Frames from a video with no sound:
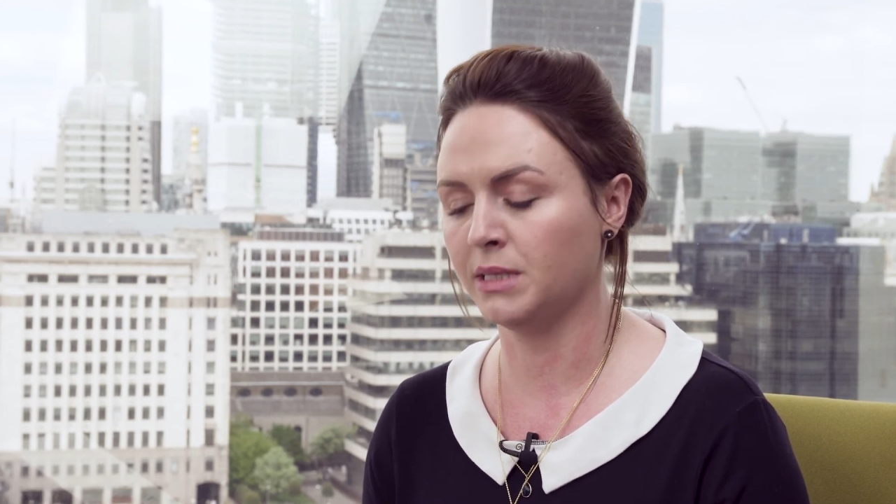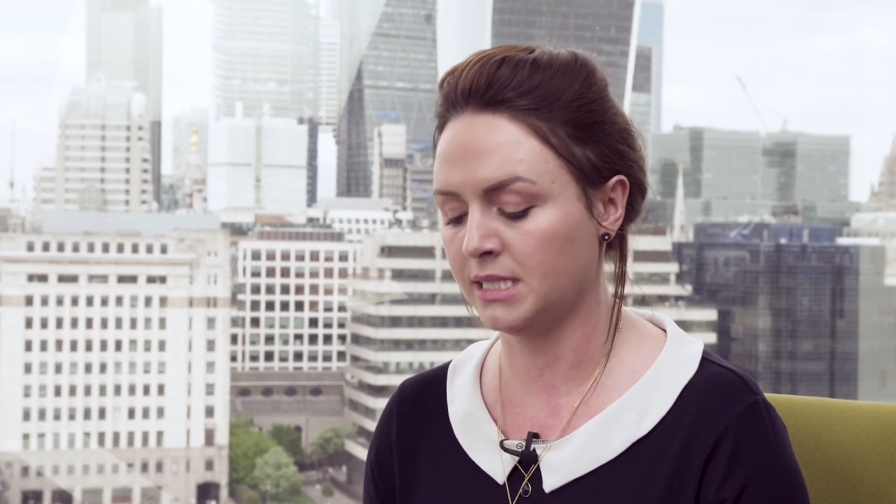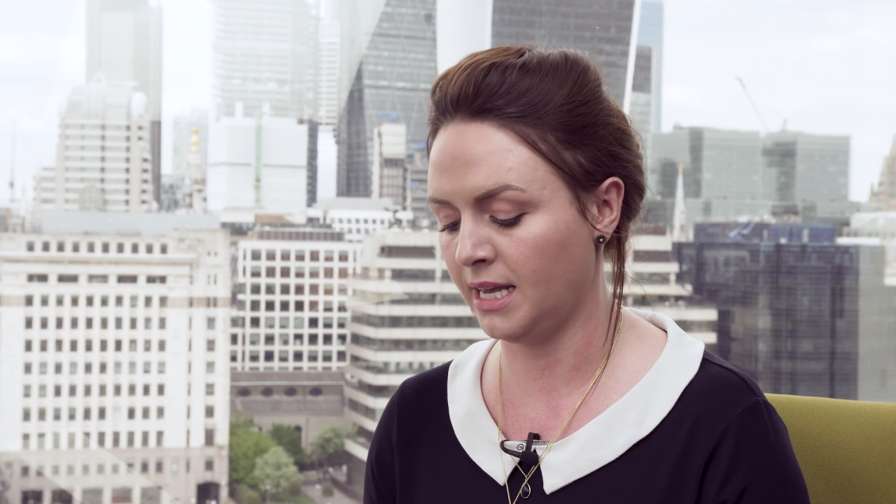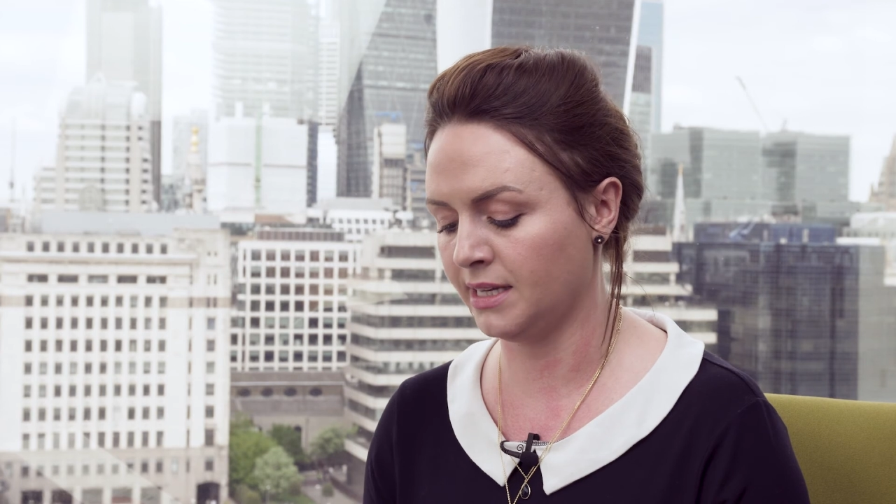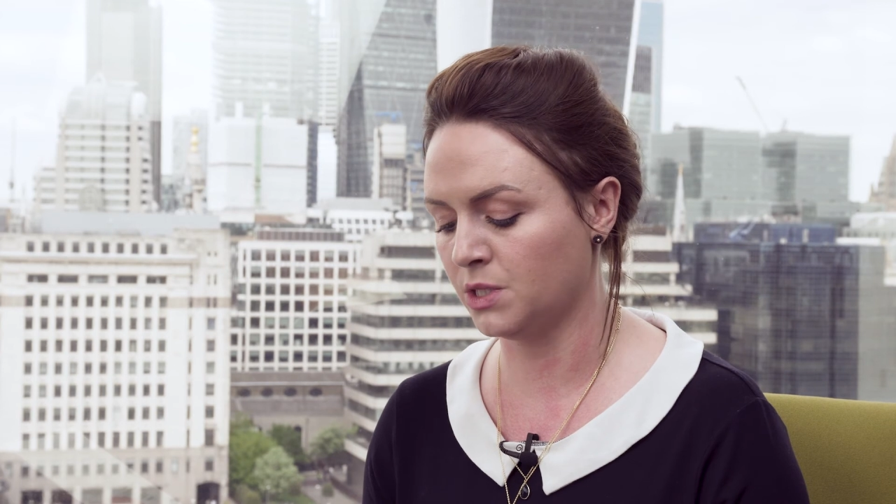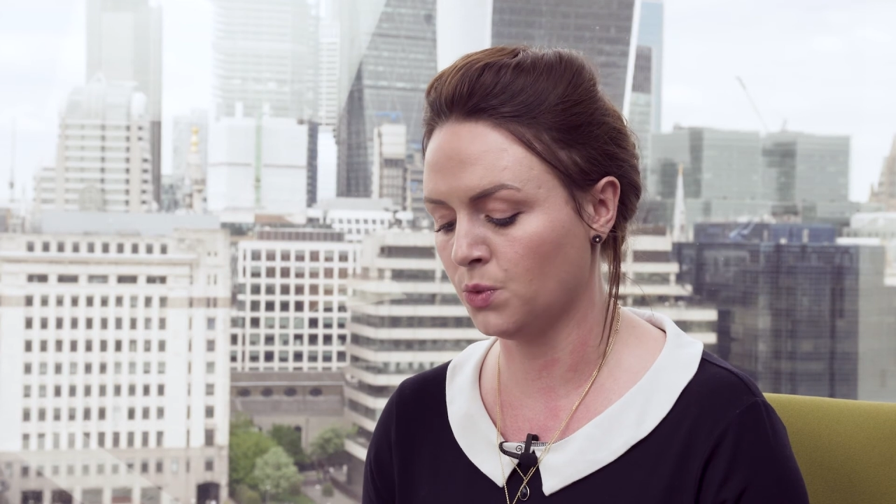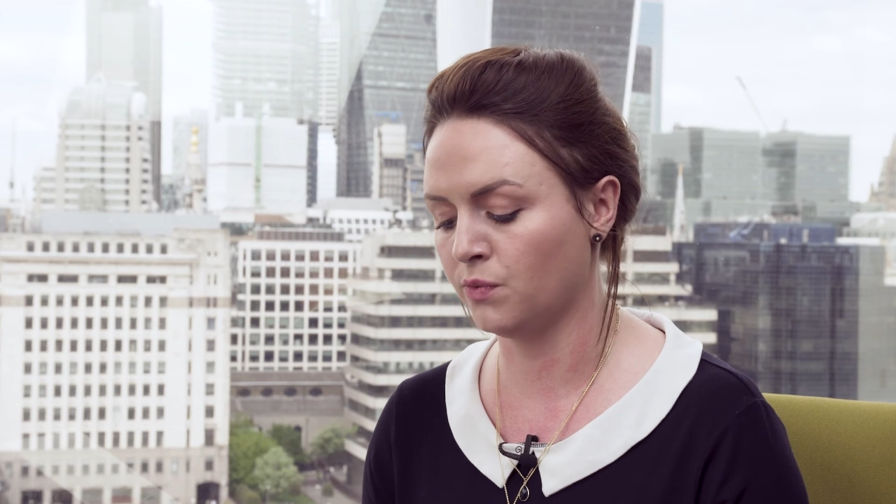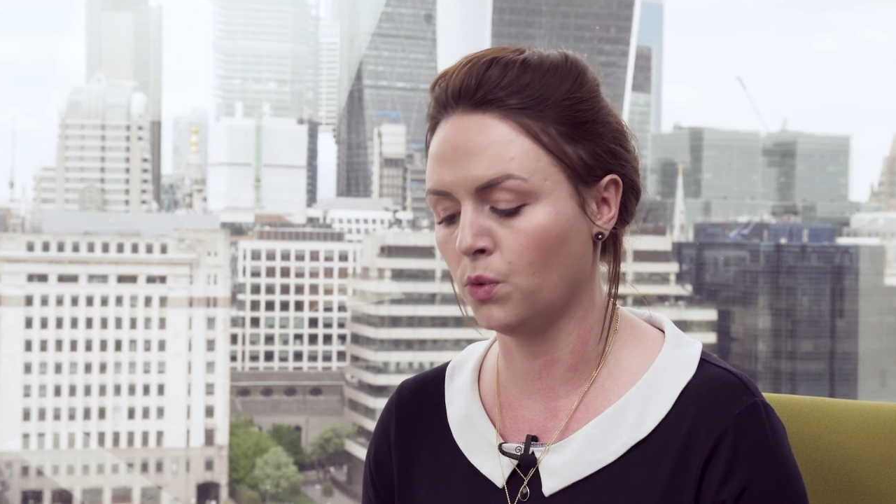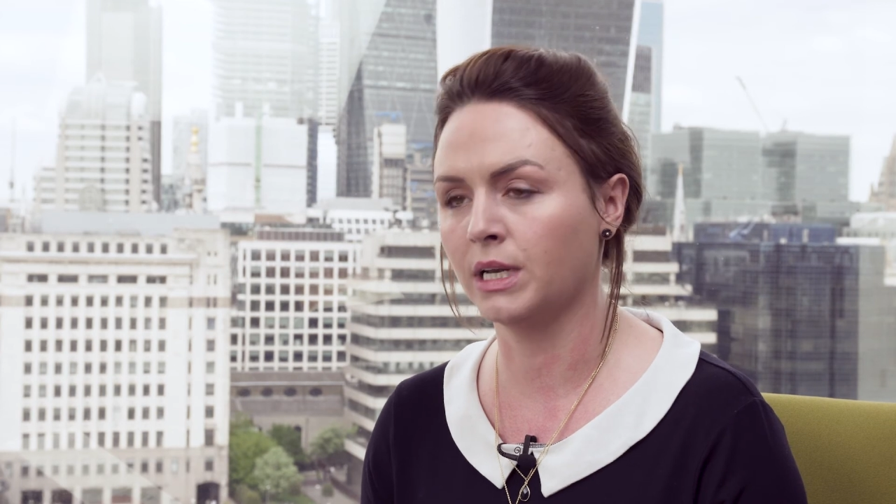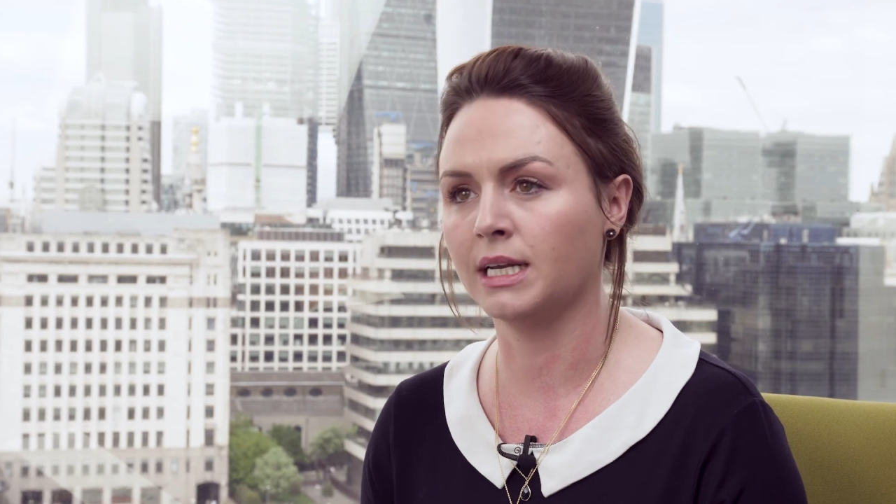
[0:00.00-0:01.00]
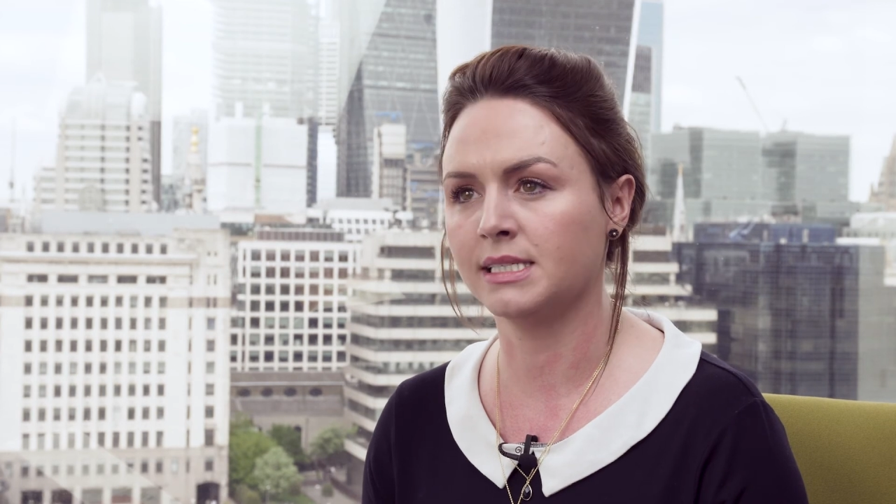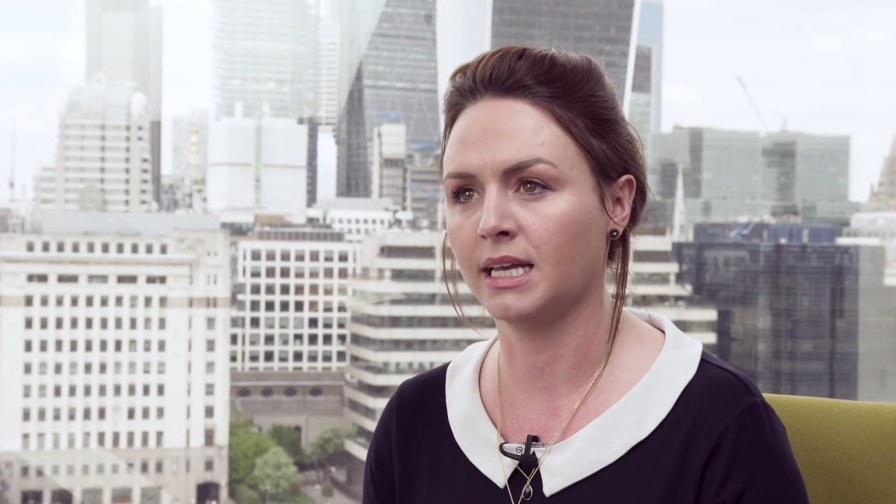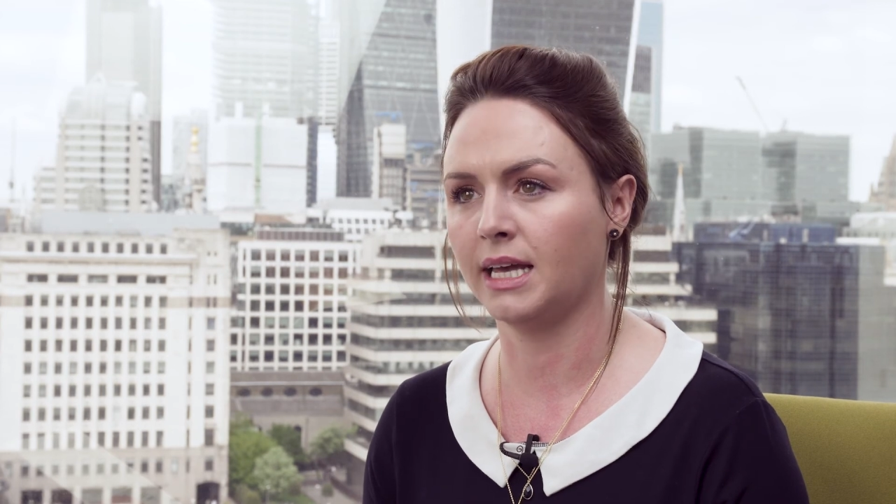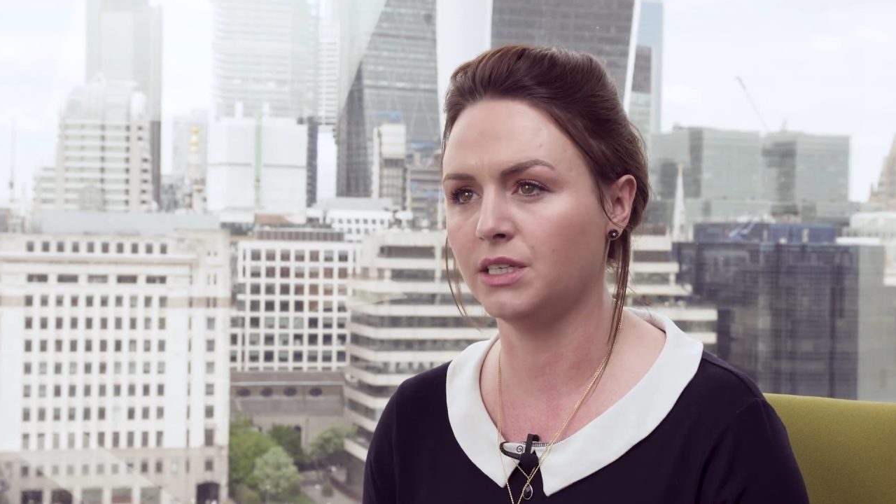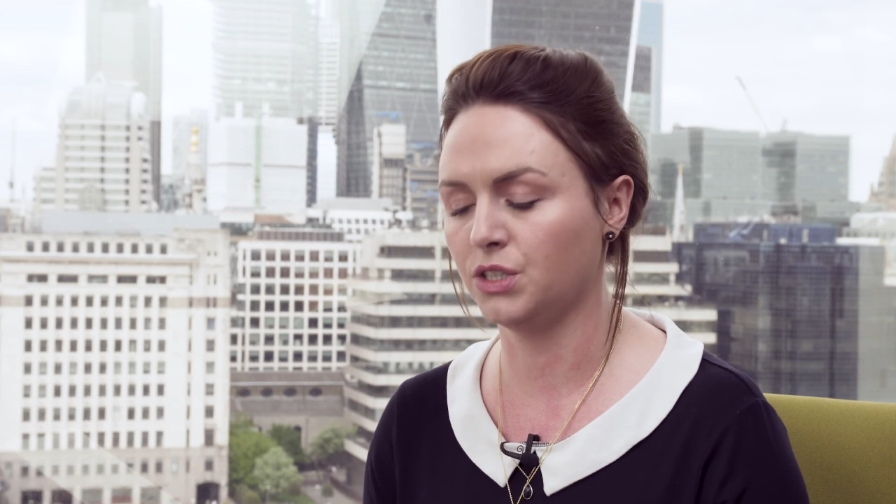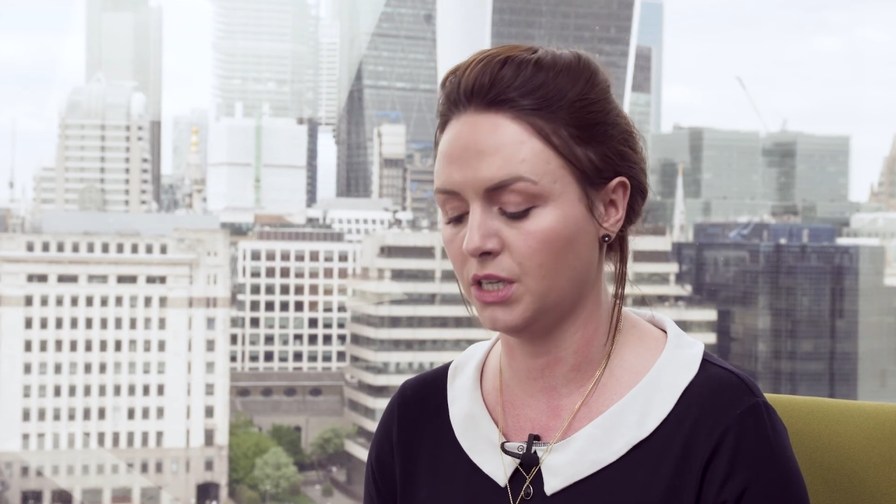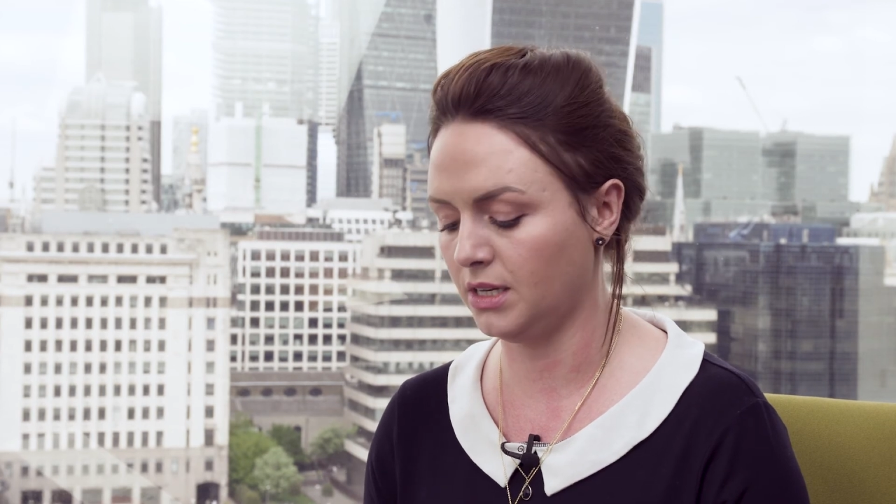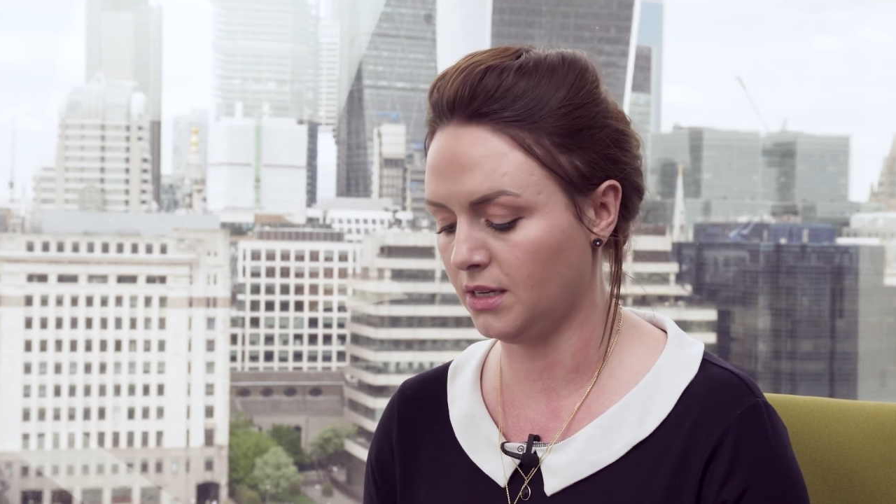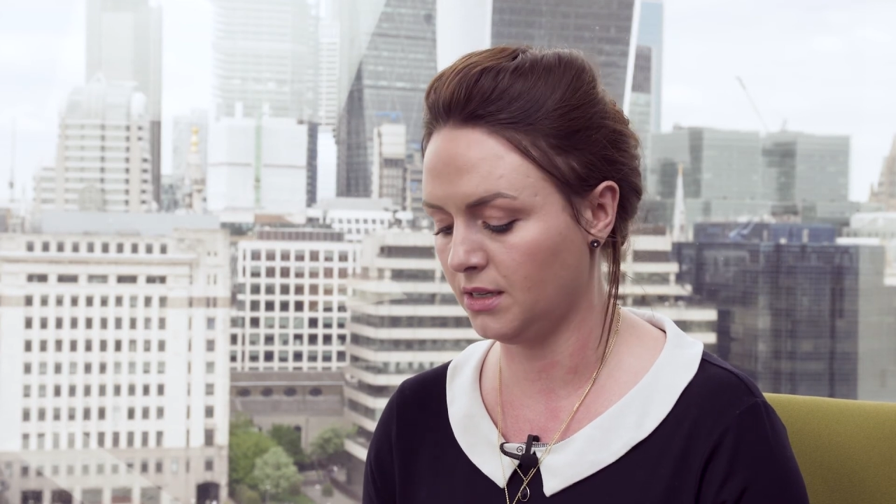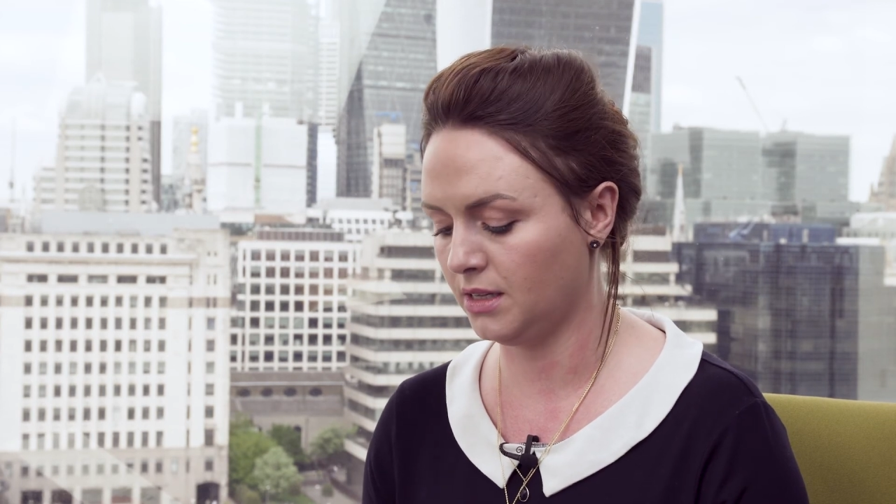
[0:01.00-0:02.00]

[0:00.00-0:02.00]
be taken to avoid litigation.